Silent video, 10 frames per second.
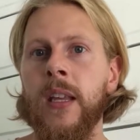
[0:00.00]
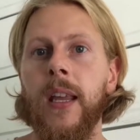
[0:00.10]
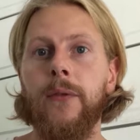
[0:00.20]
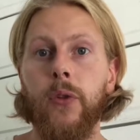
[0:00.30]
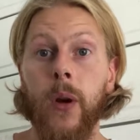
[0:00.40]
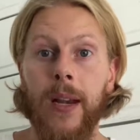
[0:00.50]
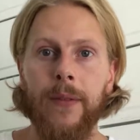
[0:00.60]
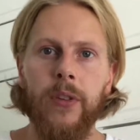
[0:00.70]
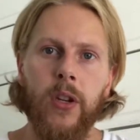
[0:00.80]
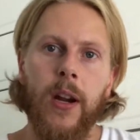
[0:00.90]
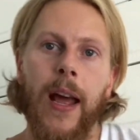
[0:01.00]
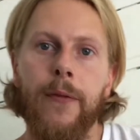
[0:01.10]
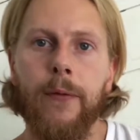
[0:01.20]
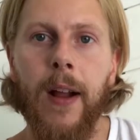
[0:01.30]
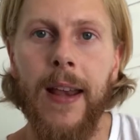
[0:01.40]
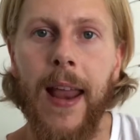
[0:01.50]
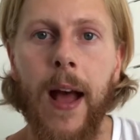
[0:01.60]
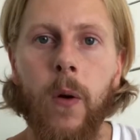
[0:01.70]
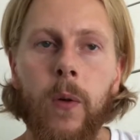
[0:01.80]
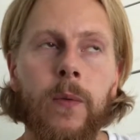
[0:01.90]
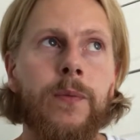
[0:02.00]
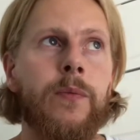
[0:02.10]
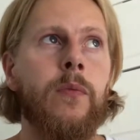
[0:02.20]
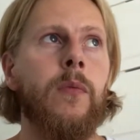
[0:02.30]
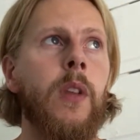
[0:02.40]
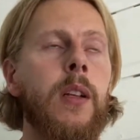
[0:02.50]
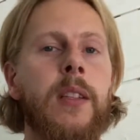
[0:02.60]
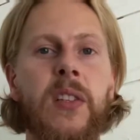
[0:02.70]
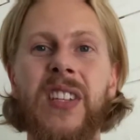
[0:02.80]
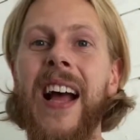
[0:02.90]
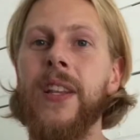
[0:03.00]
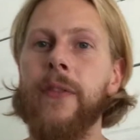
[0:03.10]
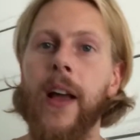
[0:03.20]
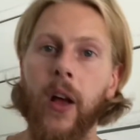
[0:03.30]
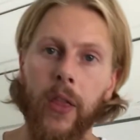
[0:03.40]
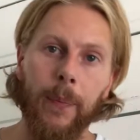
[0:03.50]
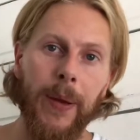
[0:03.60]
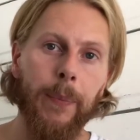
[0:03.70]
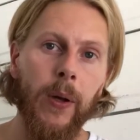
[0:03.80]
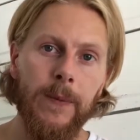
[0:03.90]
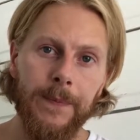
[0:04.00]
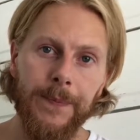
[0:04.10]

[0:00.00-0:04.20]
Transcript: If you are living your life right now to satisfy other people